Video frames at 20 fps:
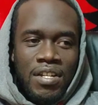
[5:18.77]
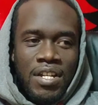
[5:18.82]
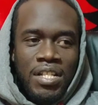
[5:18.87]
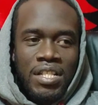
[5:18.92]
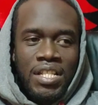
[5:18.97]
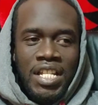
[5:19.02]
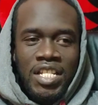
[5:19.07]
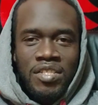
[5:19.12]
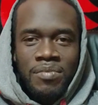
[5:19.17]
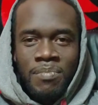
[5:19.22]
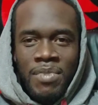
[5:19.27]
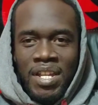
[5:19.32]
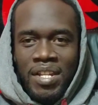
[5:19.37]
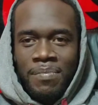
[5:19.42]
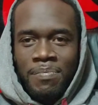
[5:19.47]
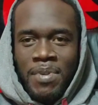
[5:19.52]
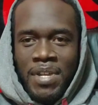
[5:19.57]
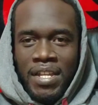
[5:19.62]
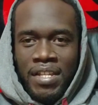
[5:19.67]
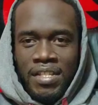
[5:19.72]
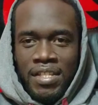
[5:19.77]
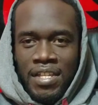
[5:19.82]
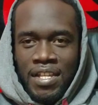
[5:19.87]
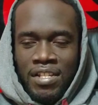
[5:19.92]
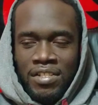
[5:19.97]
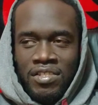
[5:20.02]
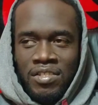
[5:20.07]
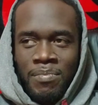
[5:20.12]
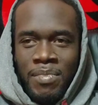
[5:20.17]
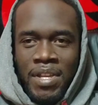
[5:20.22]
unless Manny
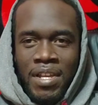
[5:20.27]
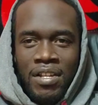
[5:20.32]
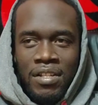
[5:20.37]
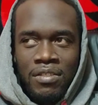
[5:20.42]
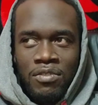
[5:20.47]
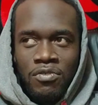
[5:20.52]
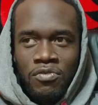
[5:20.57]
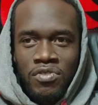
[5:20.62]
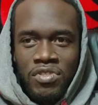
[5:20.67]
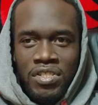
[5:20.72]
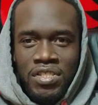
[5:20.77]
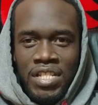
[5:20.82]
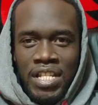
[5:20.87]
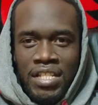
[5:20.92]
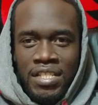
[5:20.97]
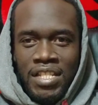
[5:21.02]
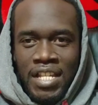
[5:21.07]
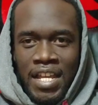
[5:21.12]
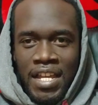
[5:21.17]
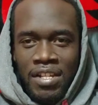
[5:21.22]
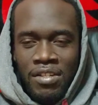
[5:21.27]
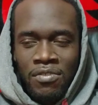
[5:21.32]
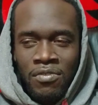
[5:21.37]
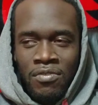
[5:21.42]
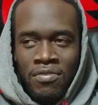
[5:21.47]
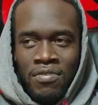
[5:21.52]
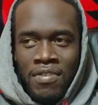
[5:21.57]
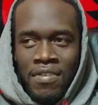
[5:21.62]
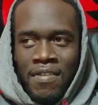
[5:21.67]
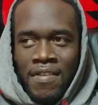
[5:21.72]
Pacquiao somehow loses that
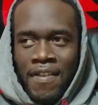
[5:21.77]
title